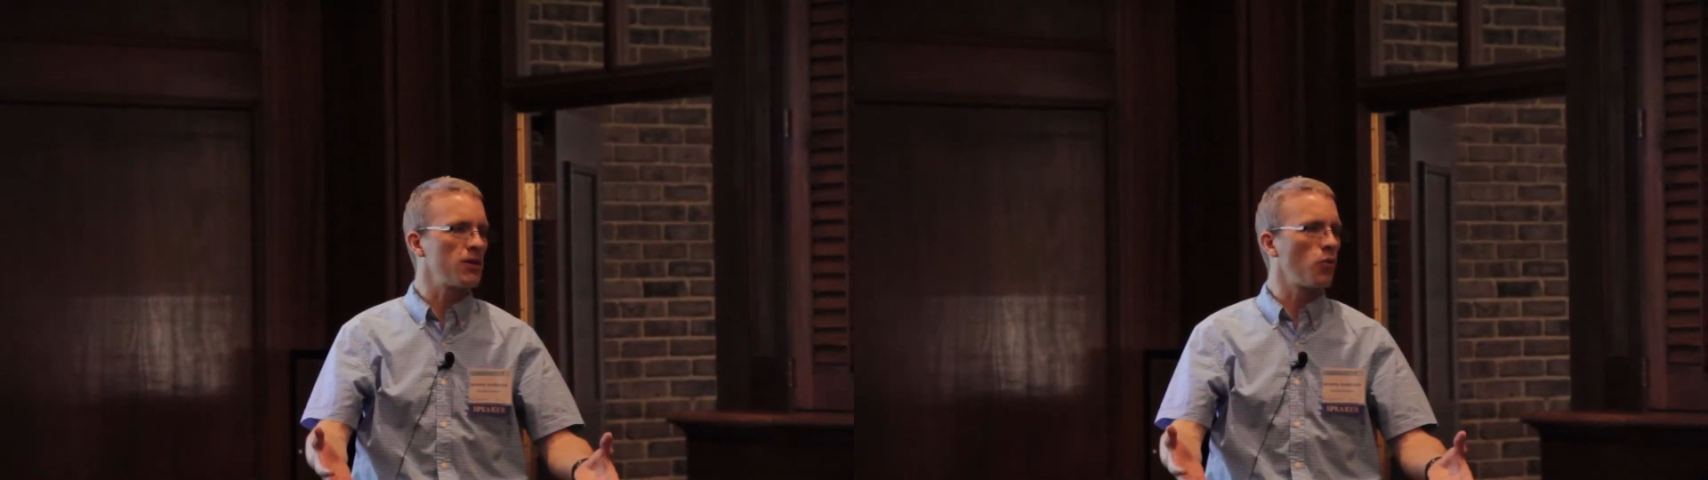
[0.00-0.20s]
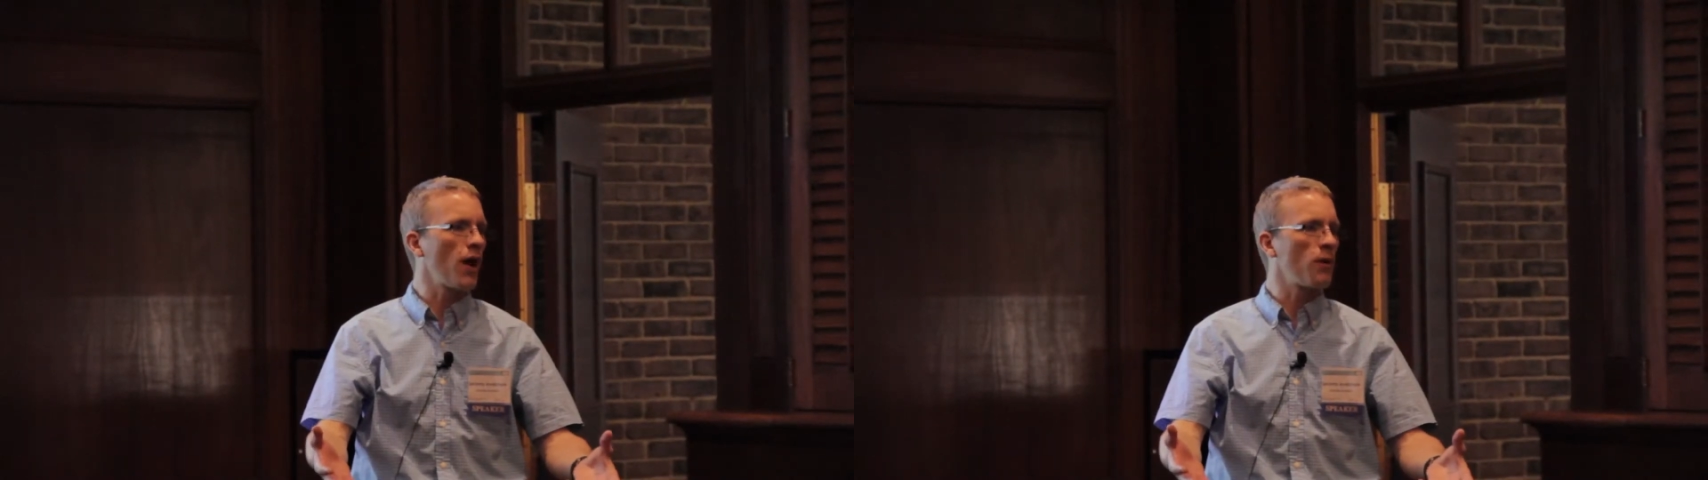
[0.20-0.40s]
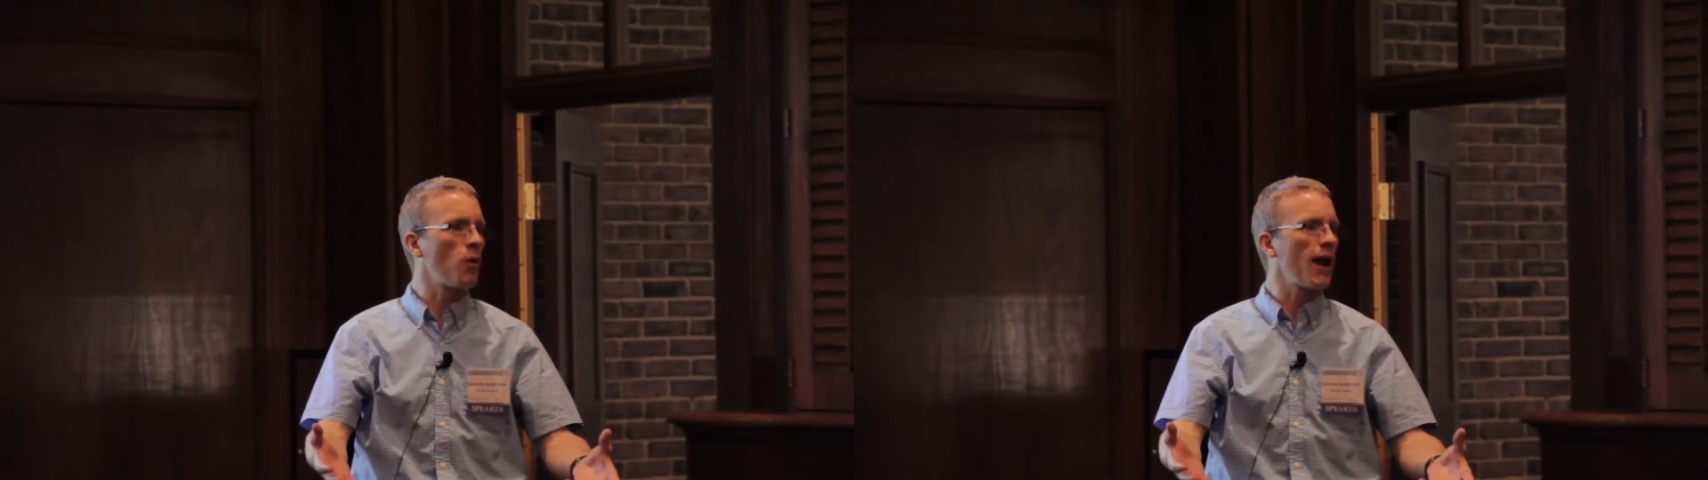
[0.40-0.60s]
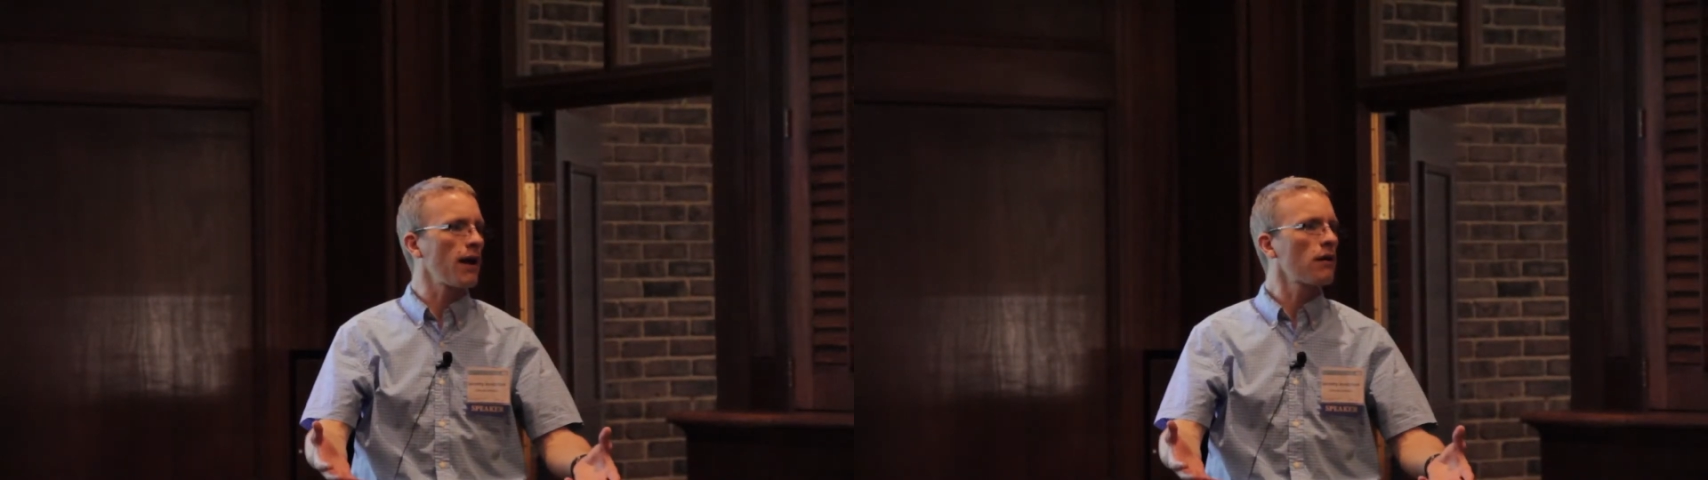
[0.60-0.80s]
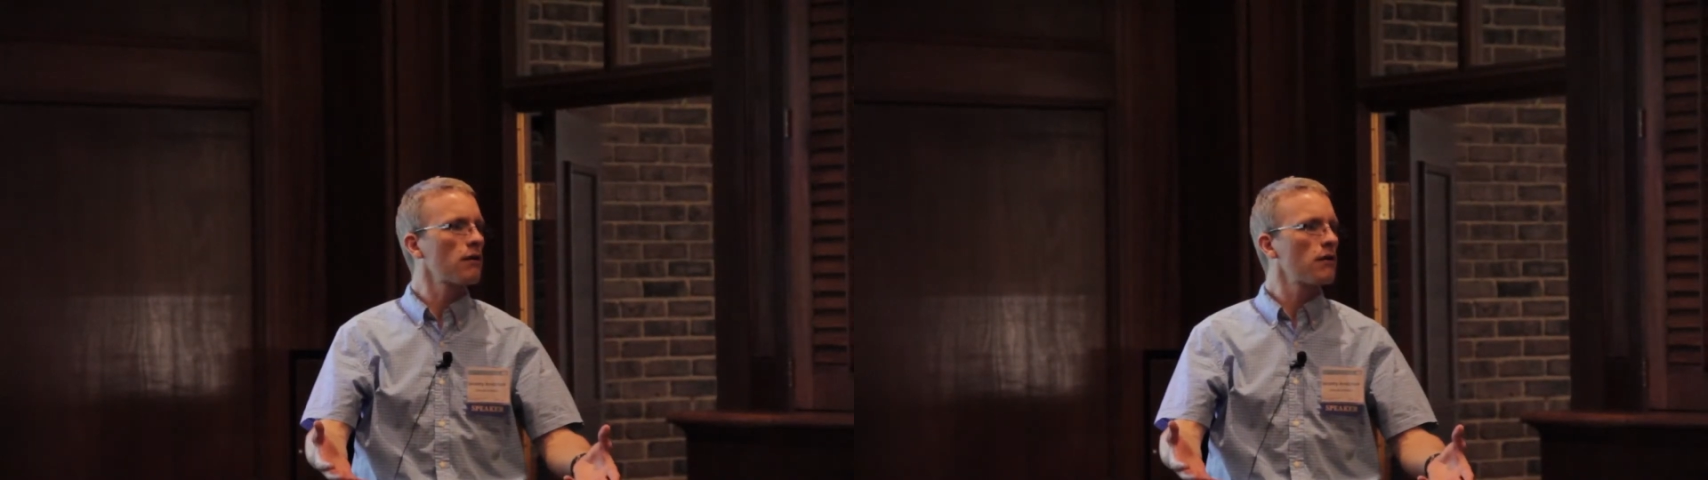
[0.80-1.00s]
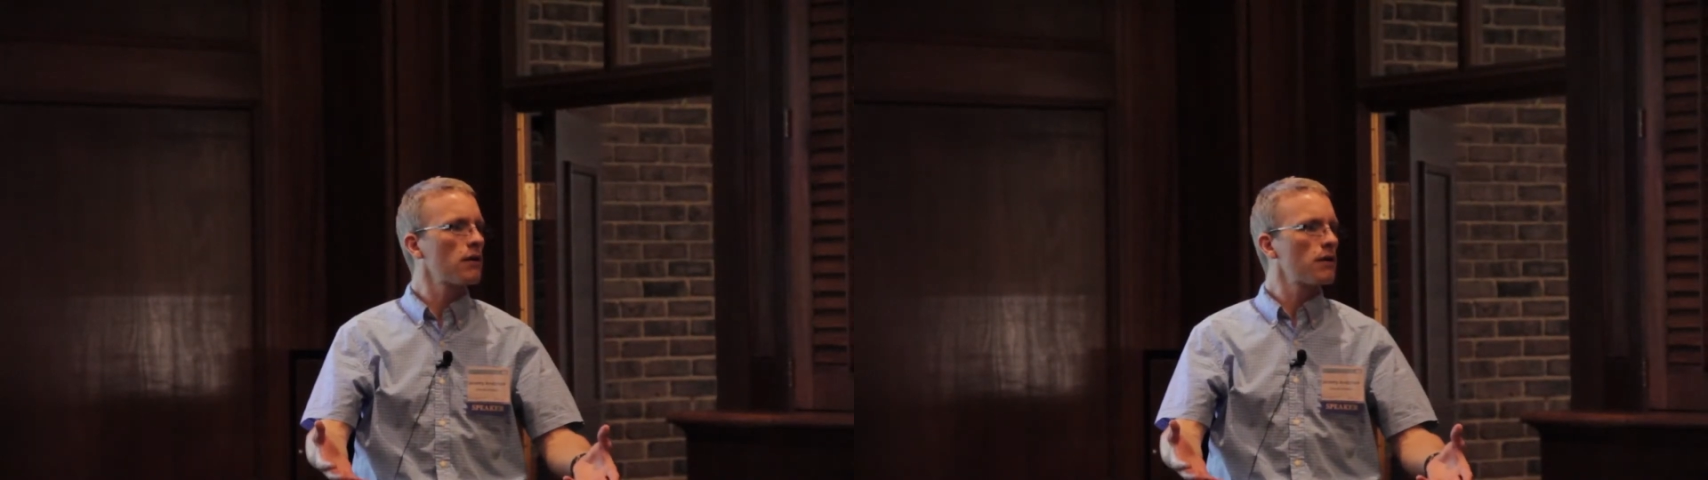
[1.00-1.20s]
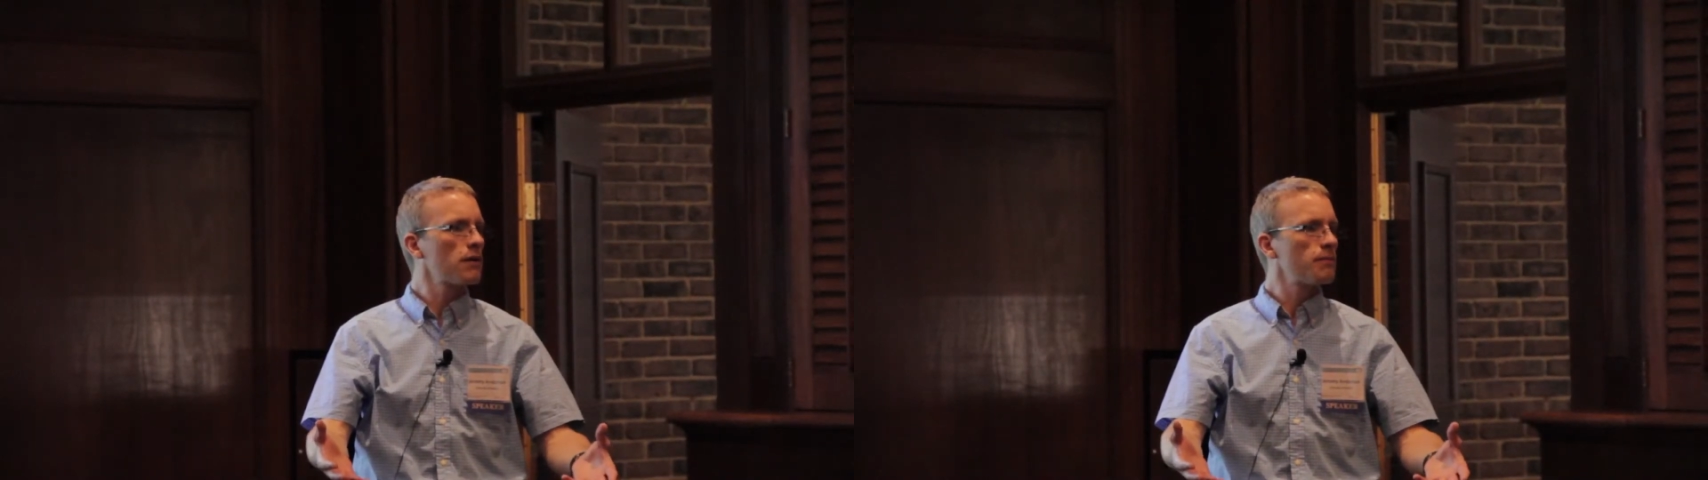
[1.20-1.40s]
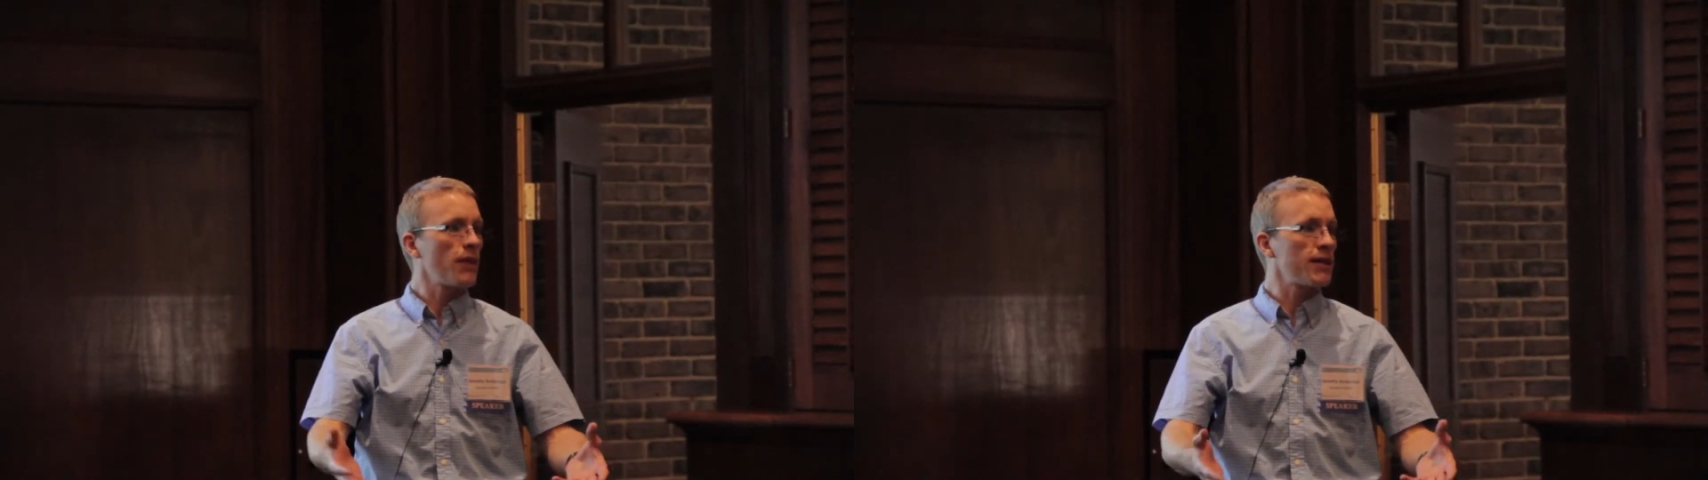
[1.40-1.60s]
the right way.
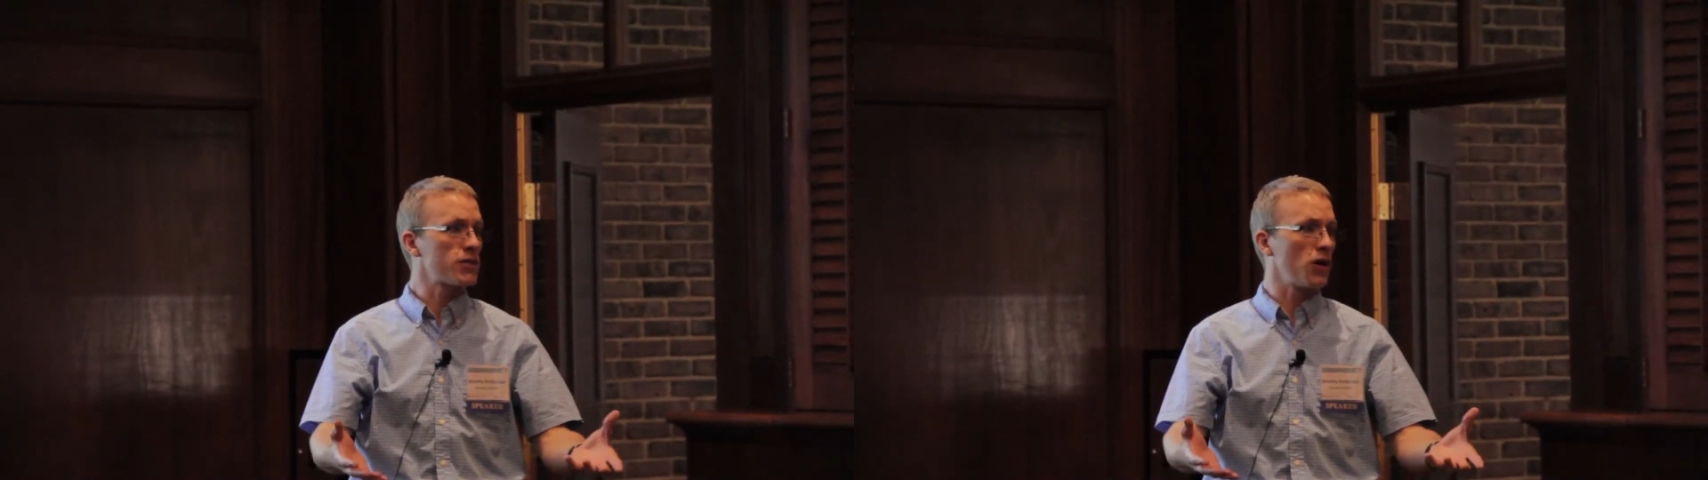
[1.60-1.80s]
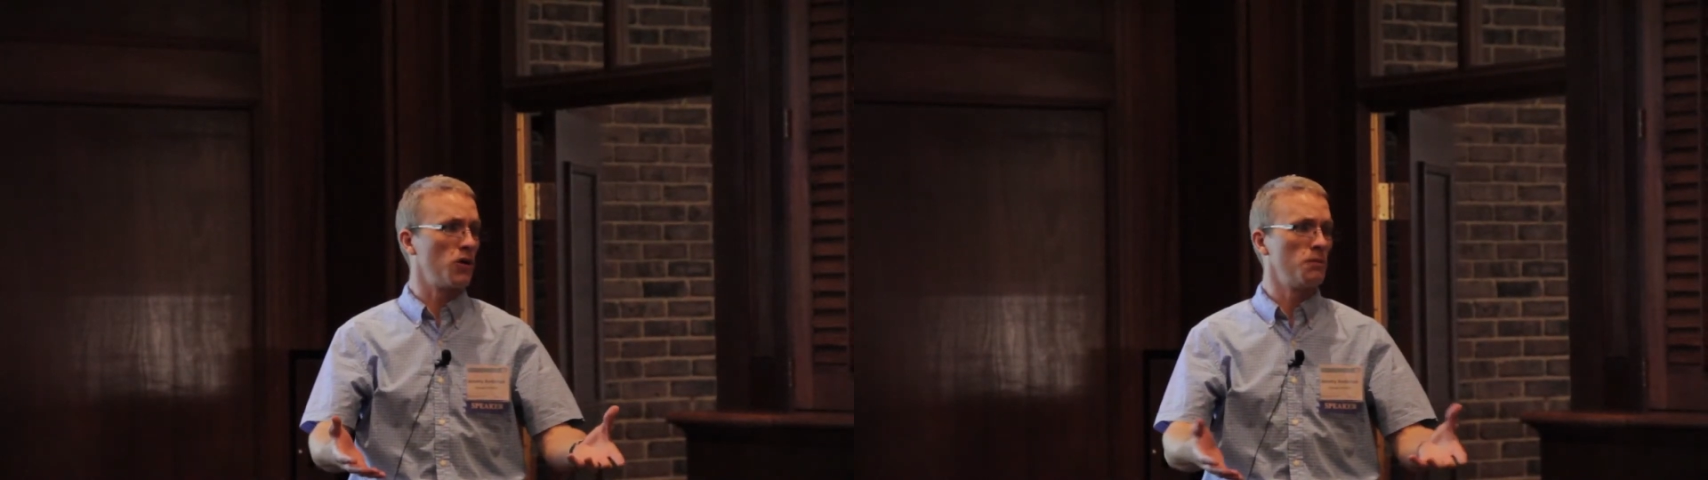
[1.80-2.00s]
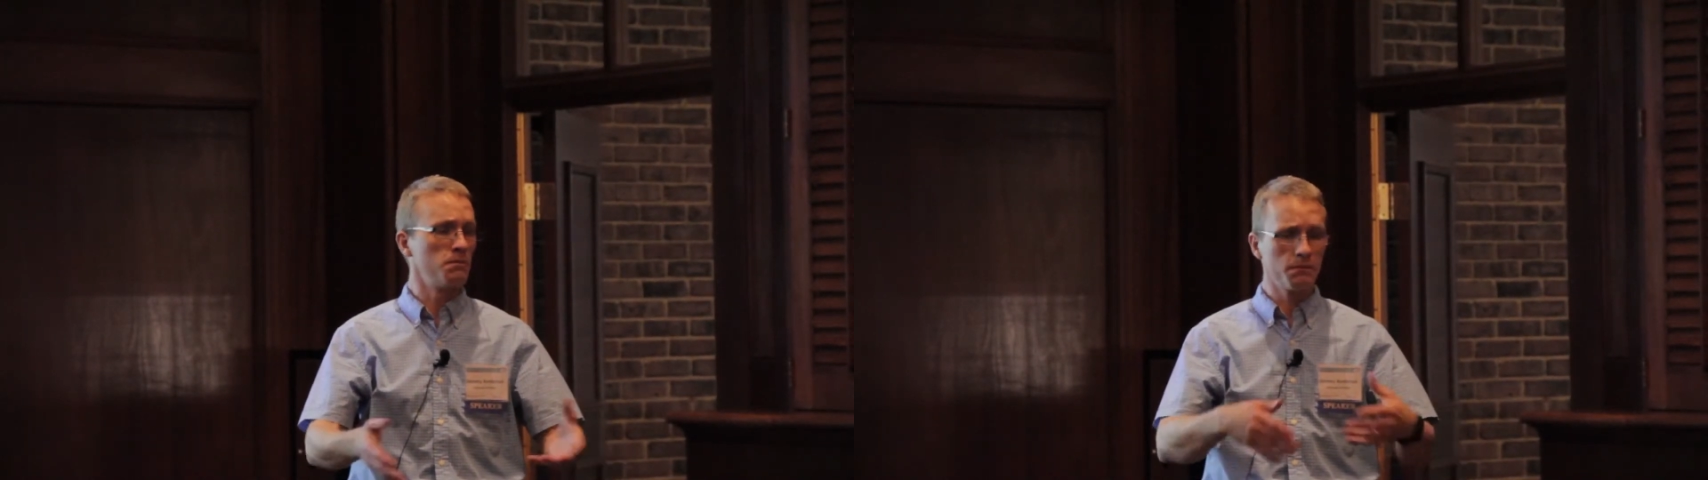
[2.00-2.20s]
And so,